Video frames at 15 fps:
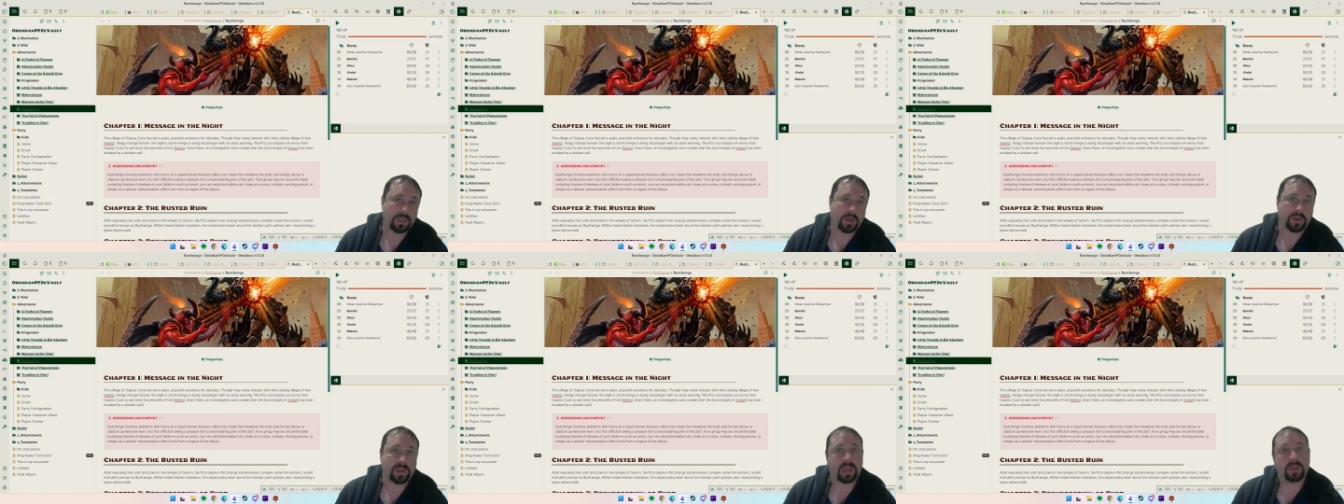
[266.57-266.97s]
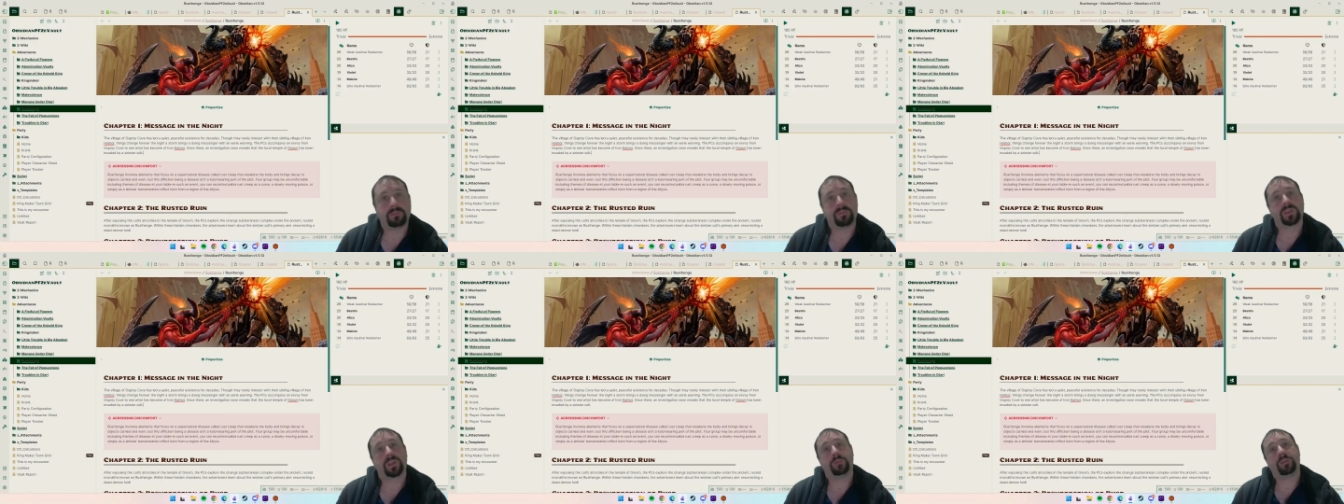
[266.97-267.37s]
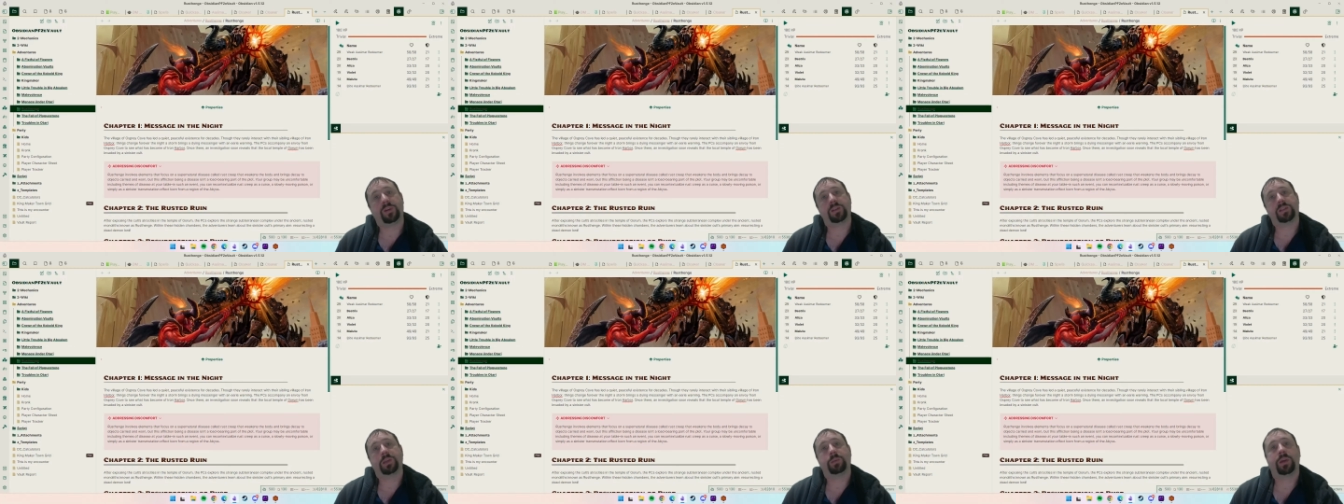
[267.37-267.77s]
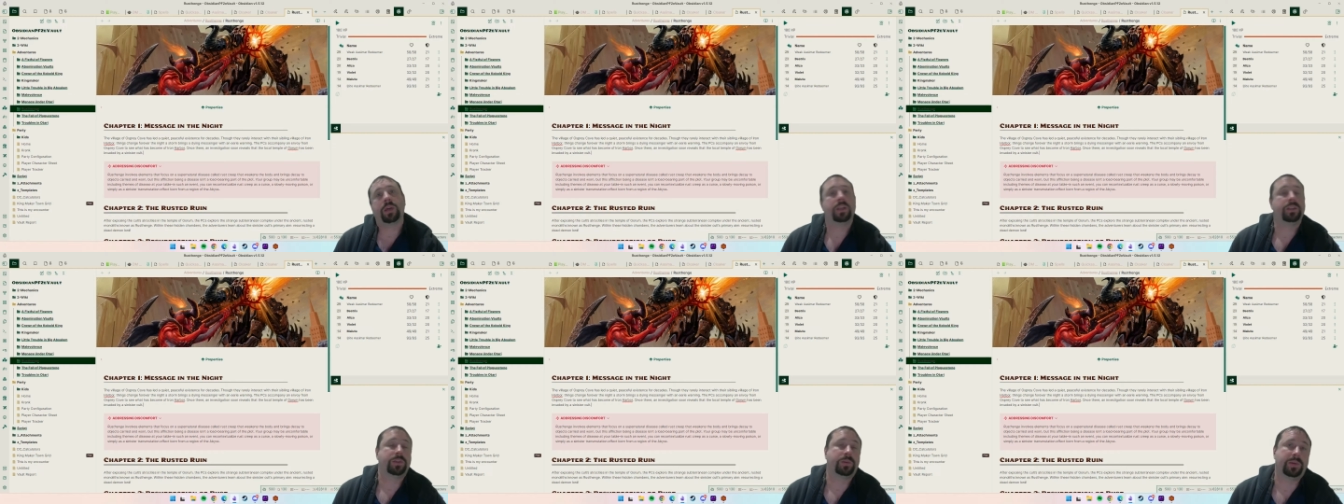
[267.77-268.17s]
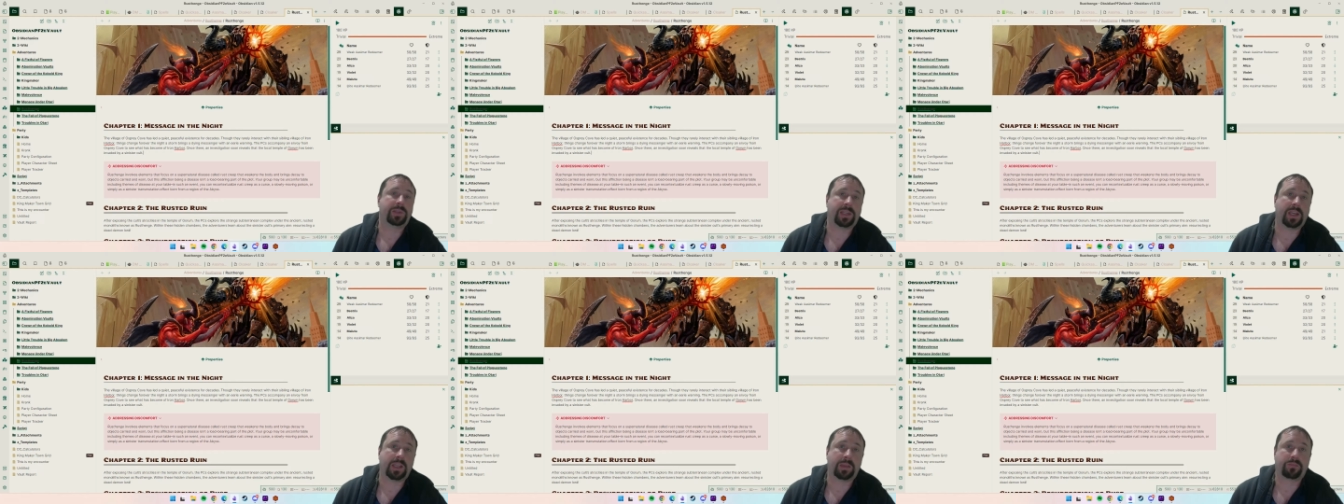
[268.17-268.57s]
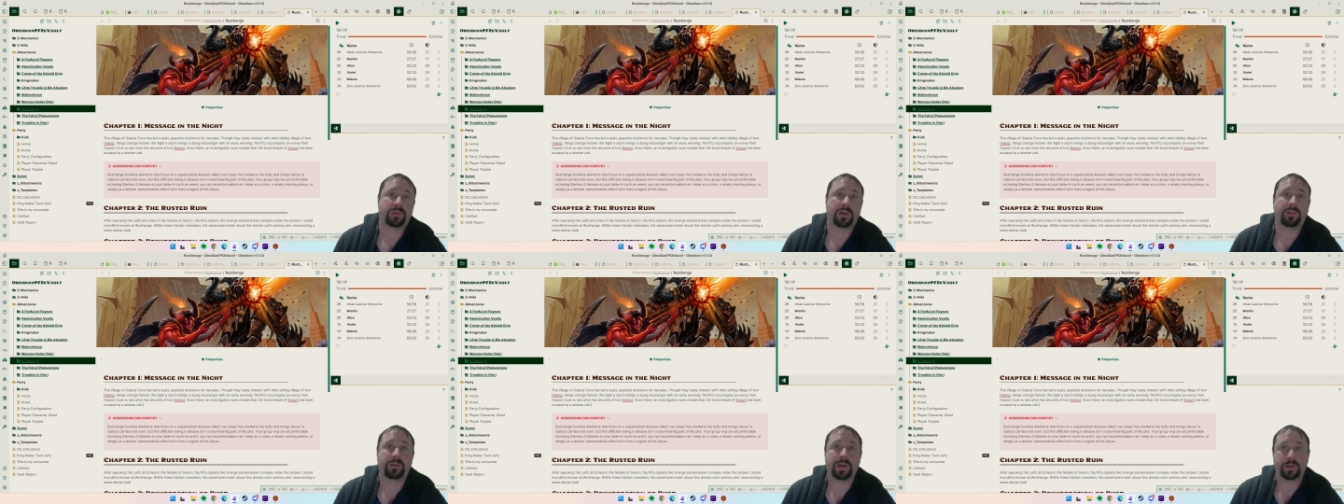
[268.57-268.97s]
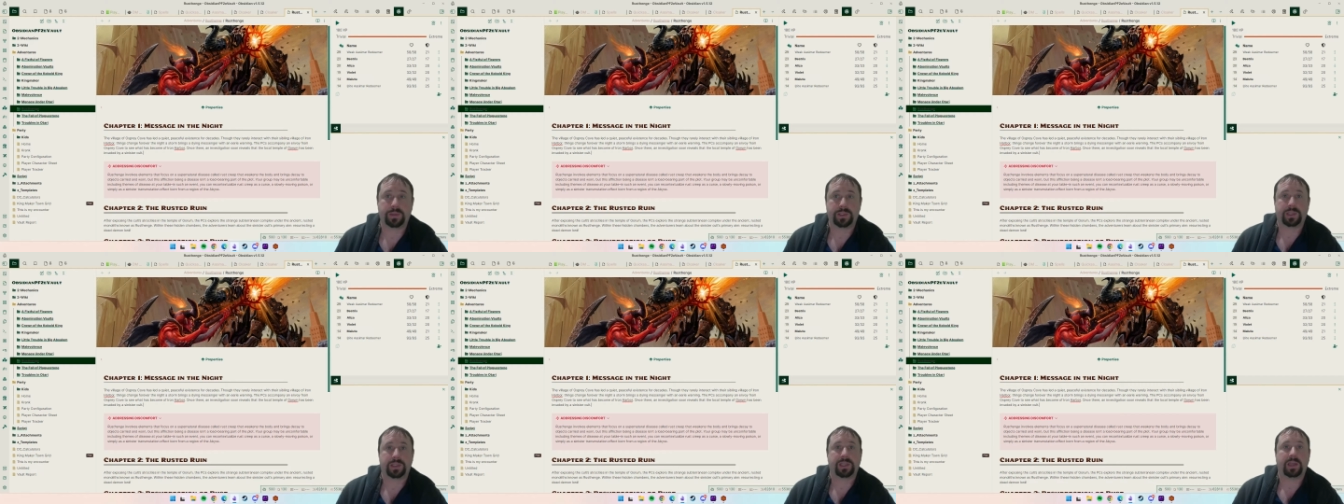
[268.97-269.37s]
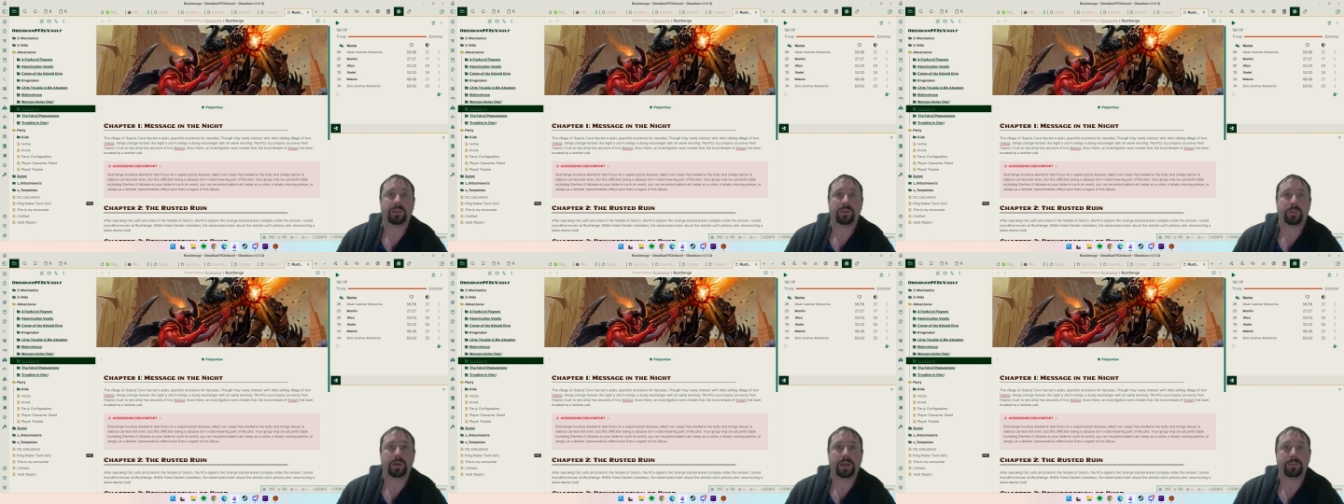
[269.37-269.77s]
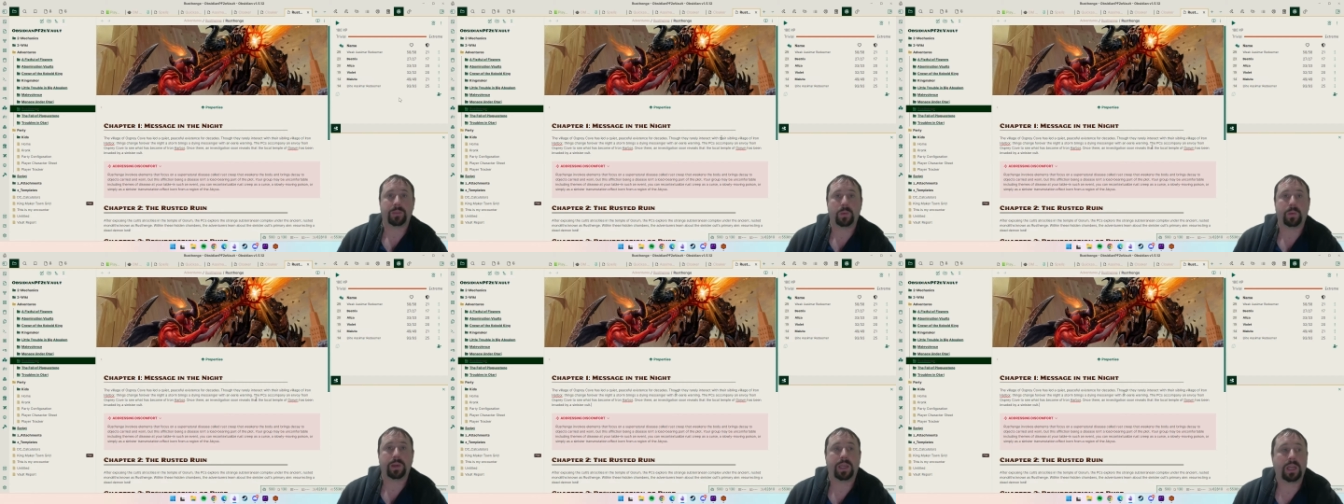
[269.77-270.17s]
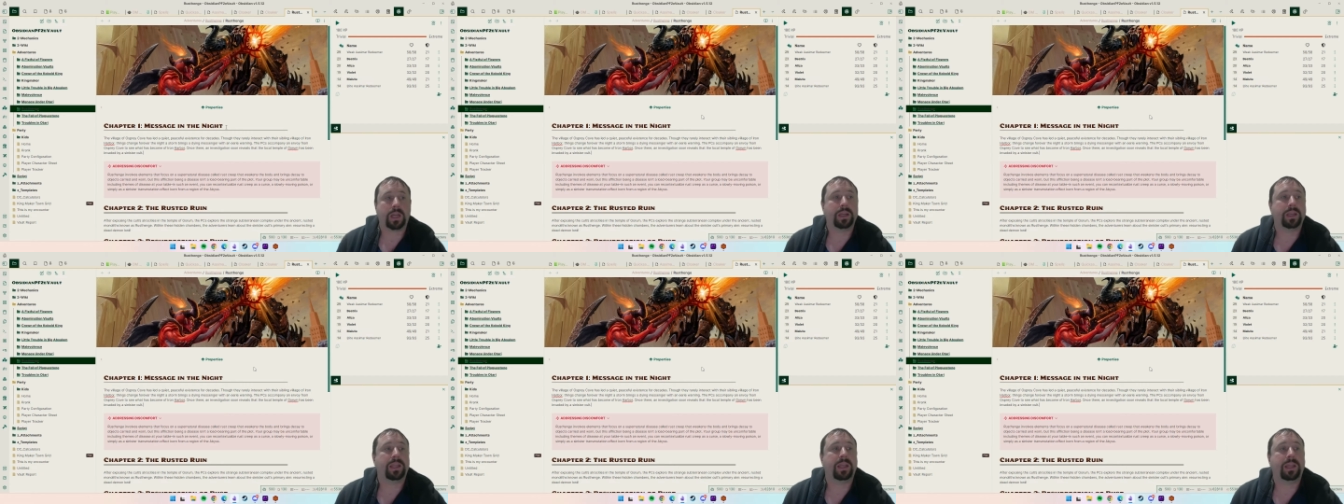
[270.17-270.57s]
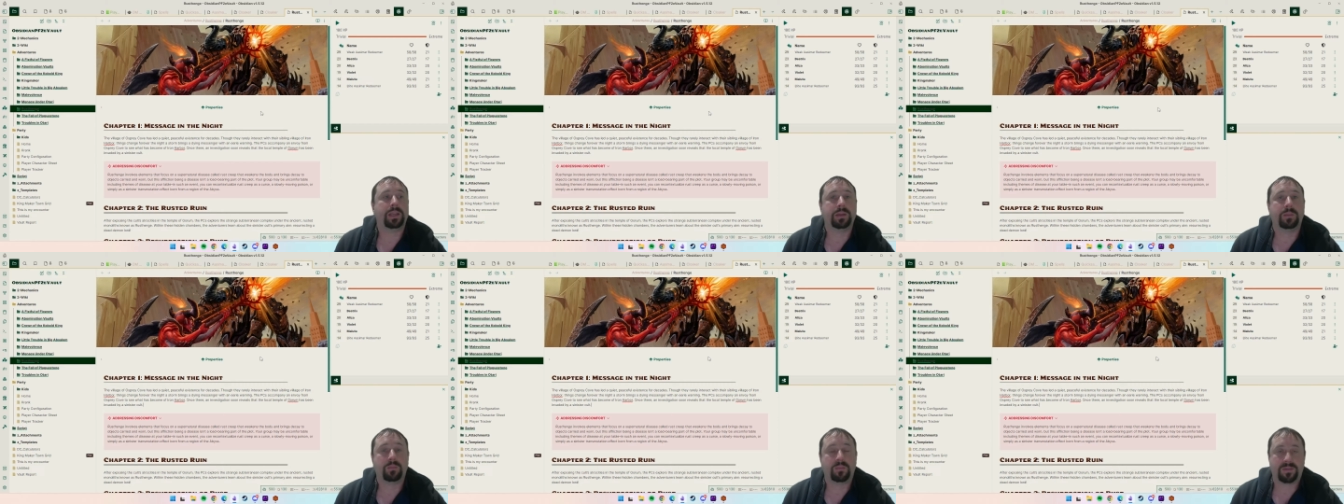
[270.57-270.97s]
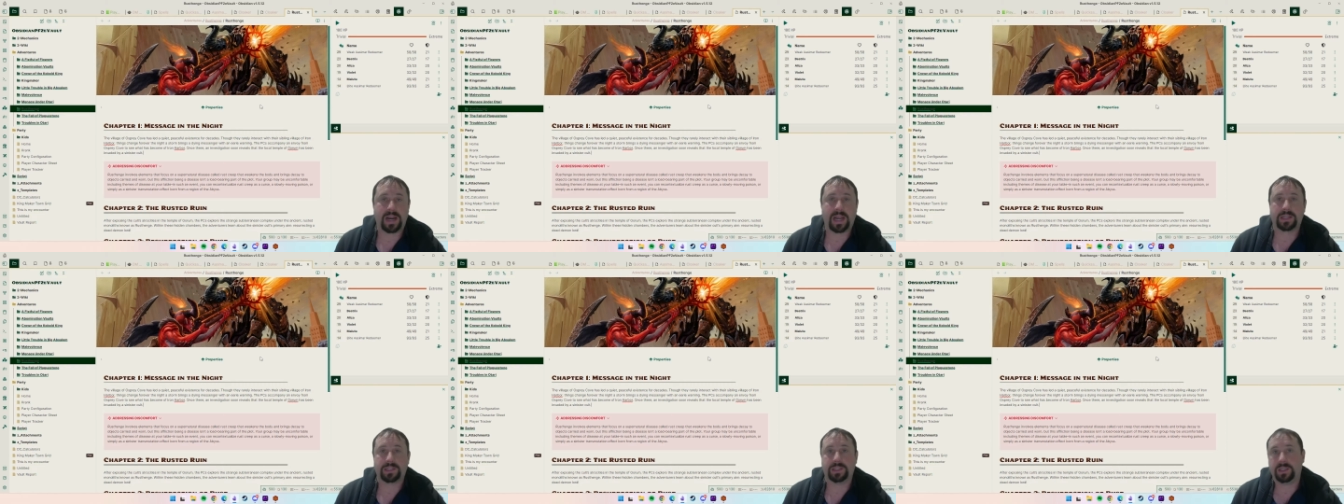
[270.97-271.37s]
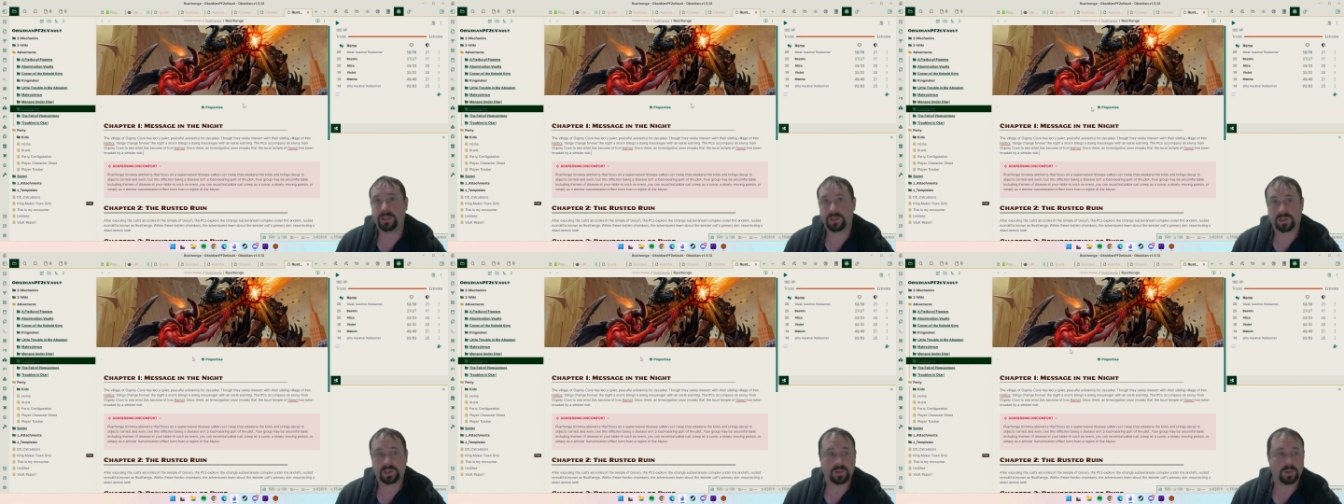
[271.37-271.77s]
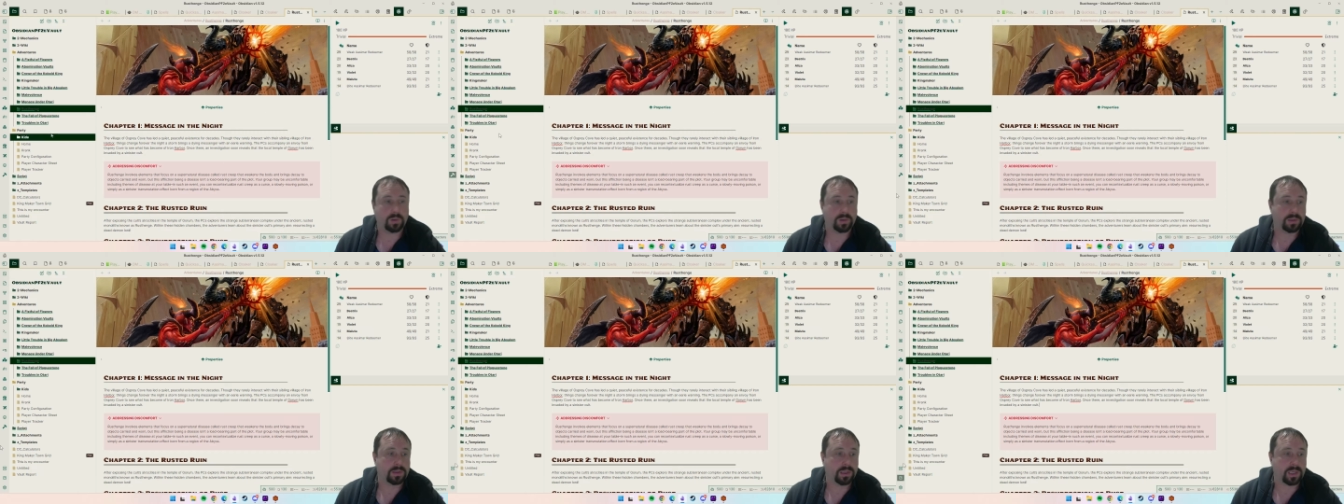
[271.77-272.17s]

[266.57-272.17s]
Okay, so first thing we're going to do is get the prerequisites out the way. We're going to need BRAT installed.